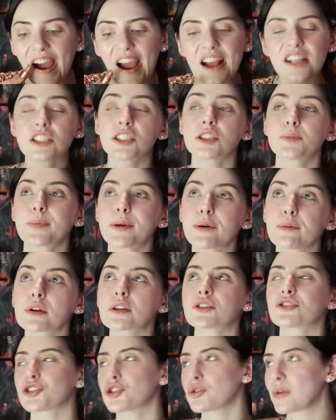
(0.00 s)

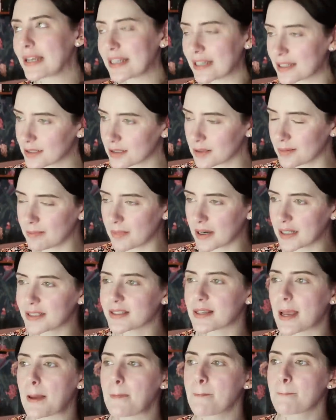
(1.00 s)
spiritually, some might
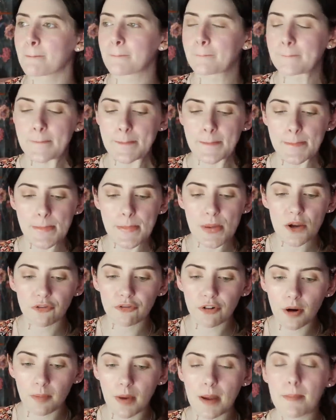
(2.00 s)
say,
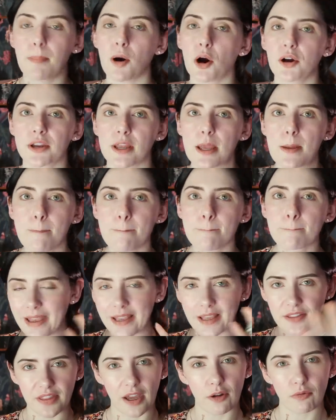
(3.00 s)
from my body. When you're
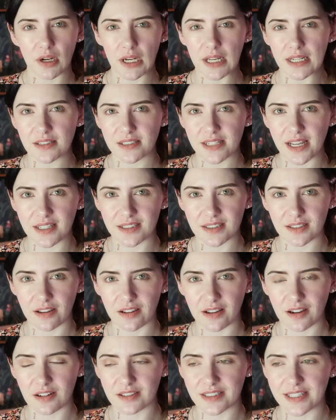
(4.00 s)
making that really intense
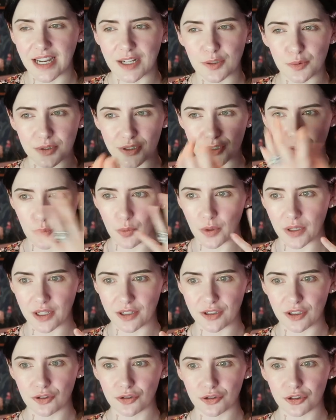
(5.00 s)
eye contact with someone
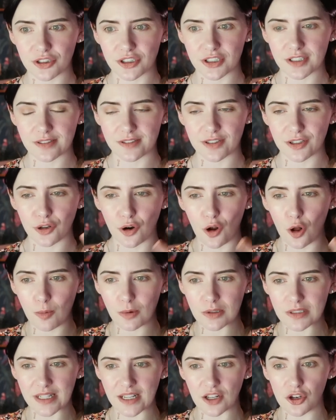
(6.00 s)
and you're
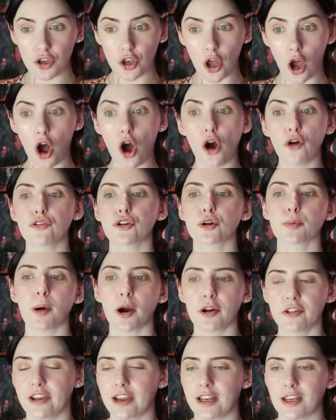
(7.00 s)
almost like not of your
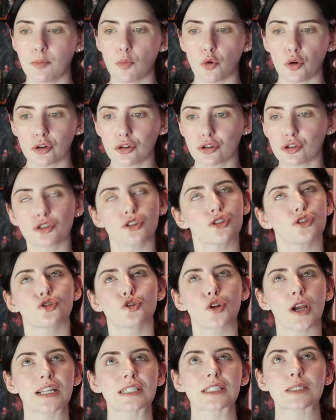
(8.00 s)
body anymore and you're just
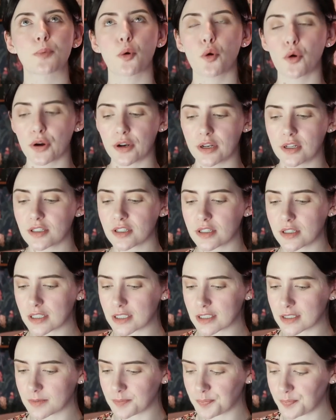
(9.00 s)
transported into
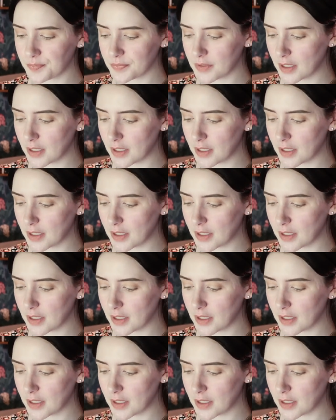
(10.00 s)
this